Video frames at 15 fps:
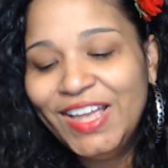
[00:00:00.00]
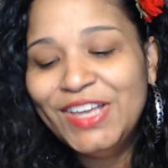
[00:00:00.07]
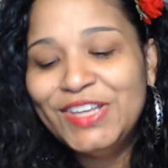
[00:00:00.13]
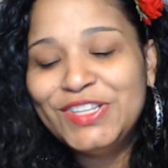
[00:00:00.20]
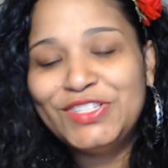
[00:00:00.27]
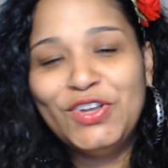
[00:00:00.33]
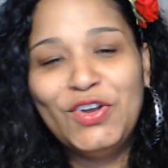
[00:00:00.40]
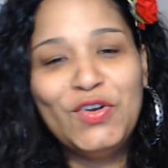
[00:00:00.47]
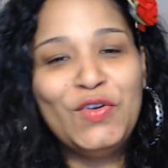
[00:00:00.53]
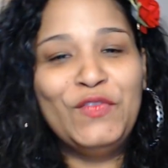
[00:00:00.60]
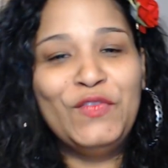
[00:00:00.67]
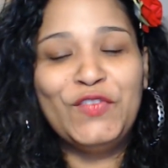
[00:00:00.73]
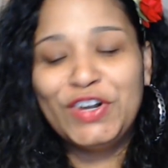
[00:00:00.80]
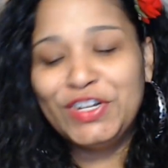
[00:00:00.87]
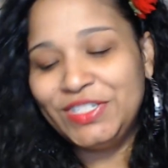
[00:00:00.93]
So
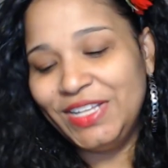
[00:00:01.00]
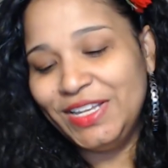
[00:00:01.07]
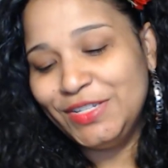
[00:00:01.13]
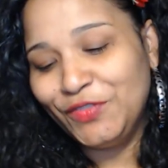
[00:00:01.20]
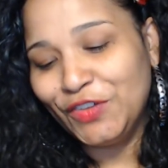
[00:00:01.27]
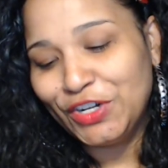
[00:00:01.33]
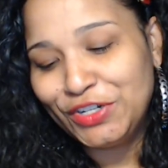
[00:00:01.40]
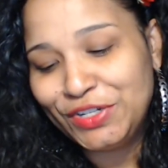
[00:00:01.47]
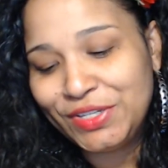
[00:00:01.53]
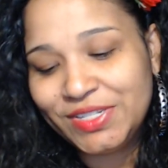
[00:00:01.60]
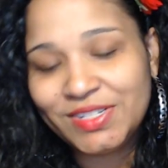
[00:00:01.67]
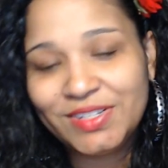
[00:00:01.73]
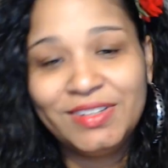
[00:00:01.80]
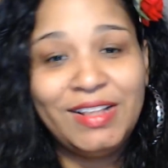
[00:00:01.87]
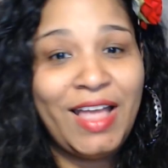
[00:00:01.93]
first things
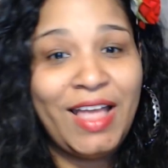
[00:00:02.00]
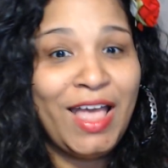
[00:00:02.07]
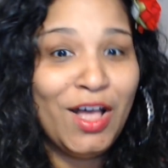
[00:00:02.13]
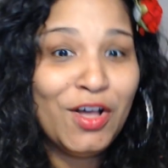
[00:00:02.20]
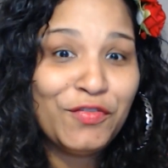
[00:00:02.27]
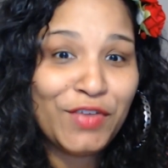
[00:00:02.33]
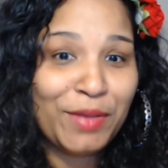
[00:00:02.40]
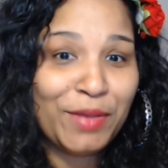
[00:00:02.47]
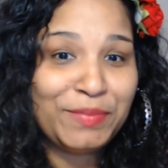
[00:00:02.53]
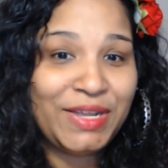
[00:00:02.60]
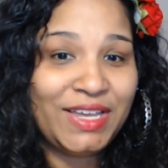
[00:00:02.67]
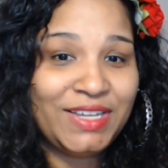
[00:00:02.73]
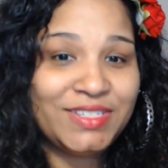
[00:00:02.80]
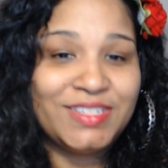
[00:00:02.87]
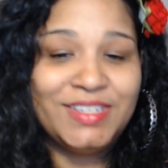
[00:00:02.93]
first, health
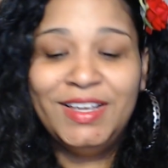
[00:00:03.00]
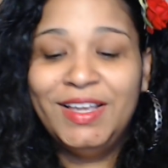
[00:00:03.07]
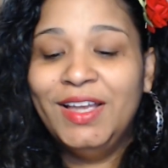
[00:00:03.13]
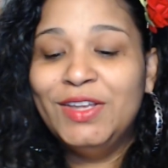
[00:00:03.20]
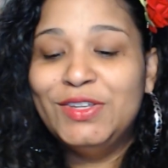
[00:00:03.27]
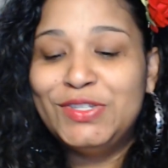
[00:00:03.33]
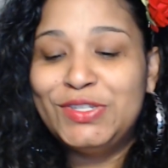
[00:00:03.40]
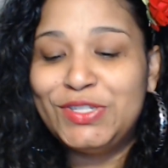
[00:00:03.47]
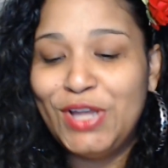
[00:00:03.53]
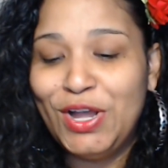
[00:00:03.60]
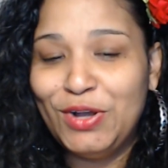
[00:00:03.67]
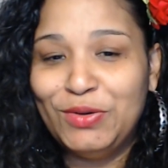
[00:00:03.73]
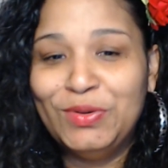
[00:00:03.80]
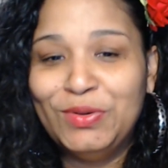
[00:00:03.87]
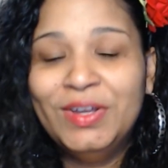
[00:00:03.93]
update.
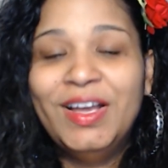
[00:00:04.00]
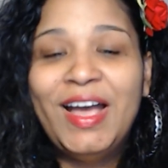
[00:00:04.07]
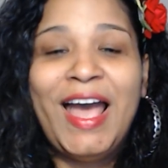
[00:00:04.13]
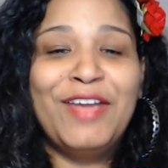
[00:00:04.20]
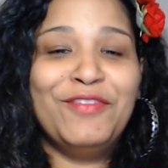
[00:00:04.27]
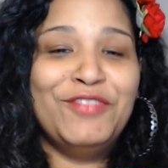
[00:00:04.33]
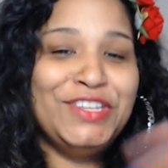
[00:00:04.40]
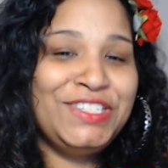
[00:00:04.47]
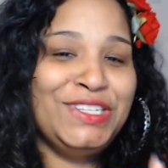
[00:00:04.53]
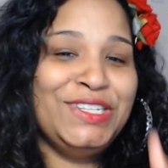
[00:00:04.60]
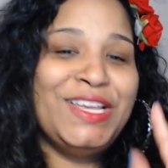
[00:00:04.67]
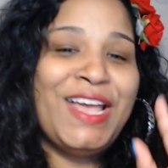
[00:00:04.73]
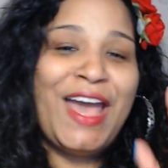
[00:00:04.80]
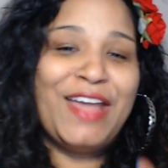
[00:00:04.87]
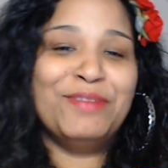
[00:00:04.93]
So I
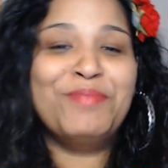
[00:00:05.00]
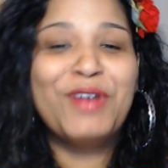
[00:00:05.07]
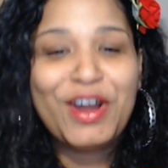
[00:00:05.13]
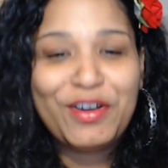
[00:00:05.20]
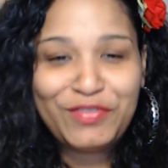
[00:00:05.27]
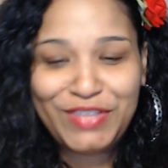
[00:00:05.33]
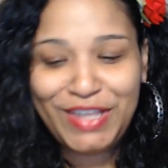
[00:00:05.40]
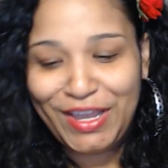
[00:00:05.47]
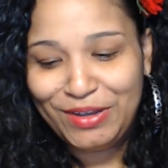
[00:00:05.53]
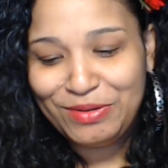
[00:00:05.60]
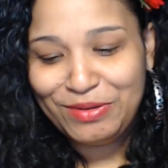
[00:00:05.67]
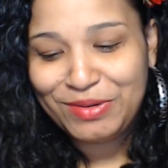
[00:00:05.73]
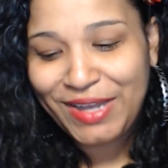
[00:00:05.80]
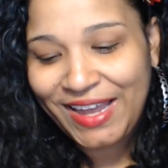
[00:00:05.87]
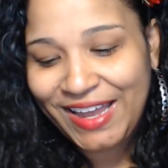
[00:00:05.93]
recently had a birthday,
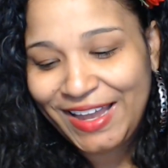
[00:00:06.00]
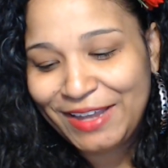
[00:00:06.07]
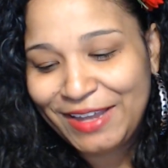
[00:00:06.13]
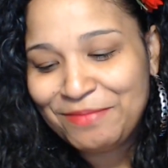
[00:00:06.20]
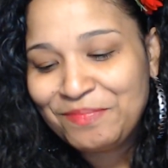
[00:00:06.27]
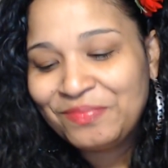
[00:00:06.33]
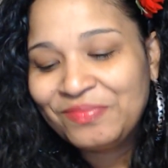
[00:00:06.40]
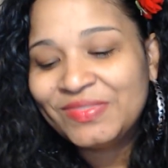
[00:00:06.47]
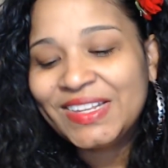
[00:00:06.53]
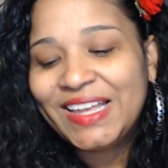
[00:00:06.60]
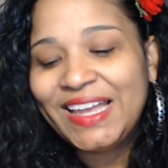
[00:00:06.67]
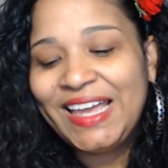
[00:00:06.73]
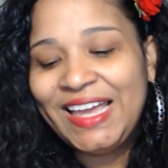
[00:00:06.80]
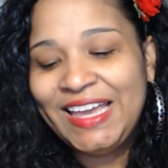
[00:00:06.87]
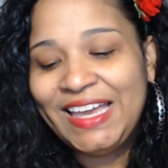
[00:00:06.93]
okay?
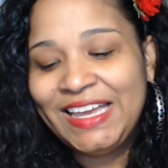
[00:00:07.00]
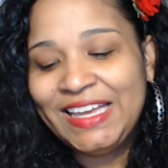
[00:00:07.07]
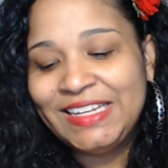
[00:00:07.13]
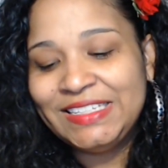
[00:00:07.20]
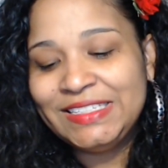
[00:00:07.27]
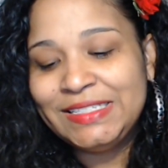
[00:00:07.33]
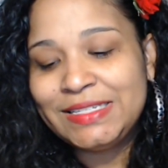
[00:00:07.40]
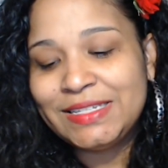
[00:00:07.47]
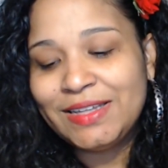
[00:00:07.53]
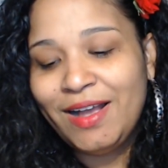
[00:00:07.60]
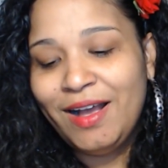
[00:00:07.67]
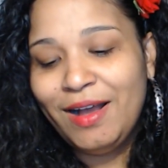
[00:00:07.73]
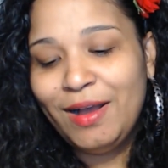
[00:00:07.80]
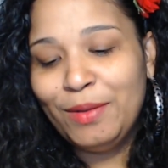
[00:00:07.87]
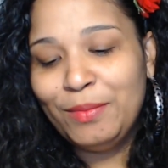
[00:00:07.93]
And
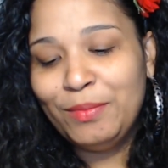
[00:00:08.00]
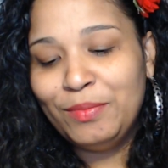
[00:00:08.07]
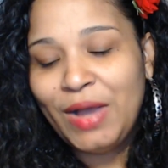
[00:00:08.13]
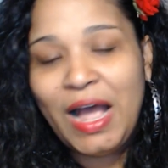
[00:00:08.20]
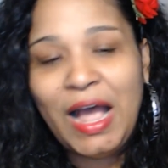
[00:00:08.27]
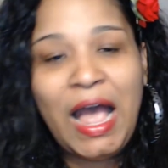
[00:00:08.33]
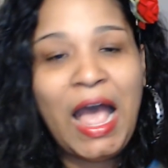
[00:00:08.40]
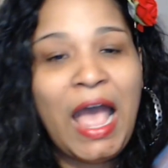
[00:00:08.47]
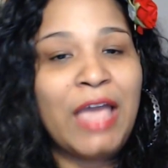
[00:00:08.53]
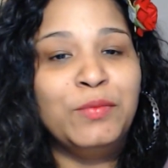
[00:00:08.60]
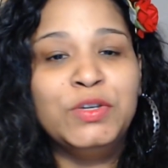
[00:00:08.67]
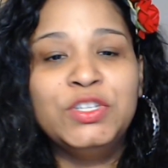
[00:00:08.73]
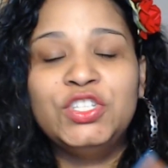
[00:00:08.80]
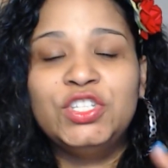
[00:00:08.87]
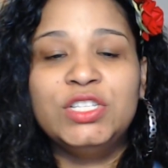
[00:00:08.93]
I
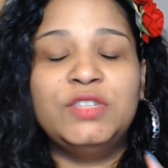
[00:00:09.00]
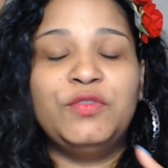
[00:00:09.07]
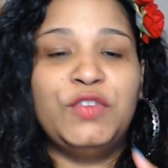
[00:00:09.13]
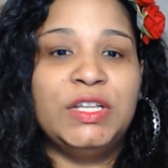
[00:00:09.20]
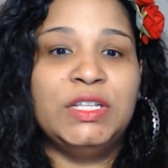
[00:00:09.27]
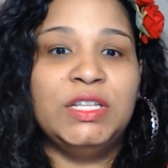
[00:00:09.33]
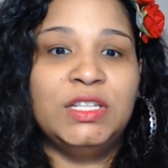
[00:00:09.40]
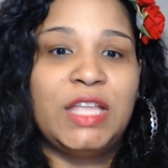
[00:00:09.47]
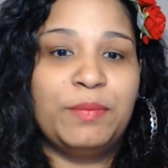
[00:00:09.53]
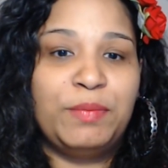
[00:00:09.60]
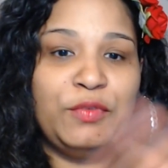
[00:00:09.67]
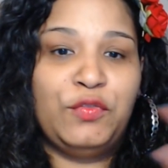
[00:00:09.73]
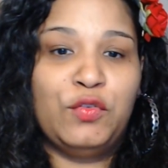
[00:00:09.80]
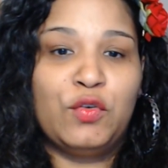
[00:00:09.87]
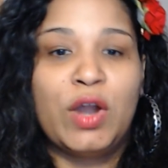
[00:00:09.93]
was just feeling like
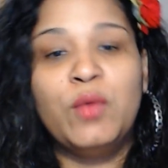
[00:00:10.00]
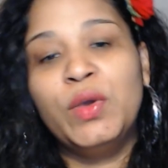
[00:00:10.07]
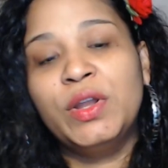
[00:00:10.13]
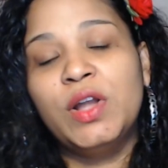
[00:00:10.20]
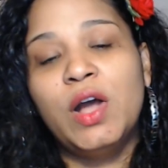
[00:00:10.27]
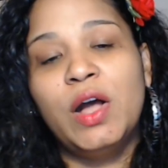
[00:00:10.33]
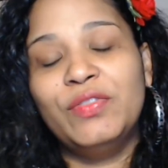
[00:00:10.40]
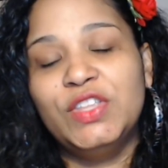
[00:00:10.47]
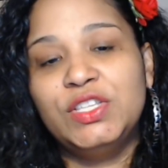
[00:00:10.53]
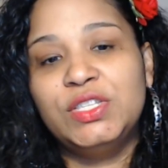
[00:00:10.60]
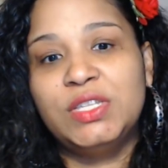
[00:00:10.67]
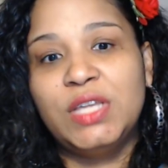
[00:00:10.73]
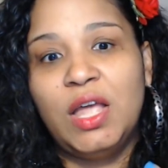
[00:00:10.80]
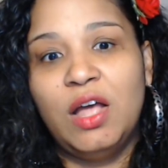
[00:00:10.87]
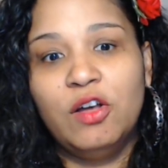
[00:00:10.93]
before I went on
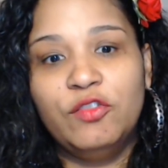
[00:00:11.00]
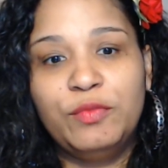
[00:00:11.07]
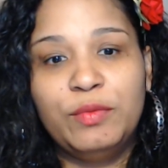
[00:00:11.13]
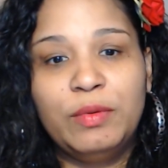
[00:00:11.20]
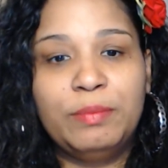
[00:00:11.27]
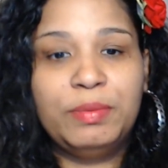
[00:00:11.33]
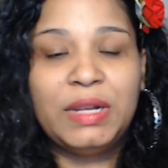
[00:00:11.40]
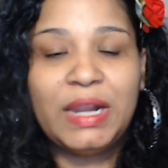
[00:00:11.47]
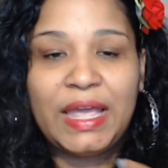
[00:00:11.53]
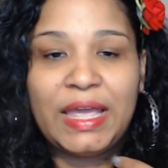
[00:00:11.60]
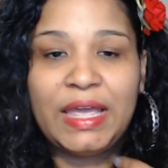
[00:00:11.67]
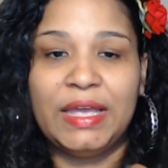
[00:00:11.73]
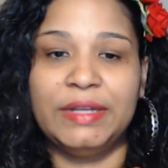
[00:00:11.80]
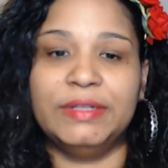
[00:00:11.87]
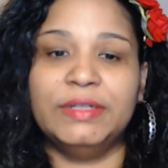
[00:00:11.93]
this health
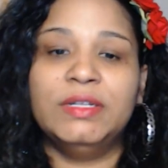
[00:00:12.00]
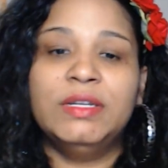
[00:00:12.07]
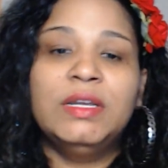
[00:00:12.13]
plan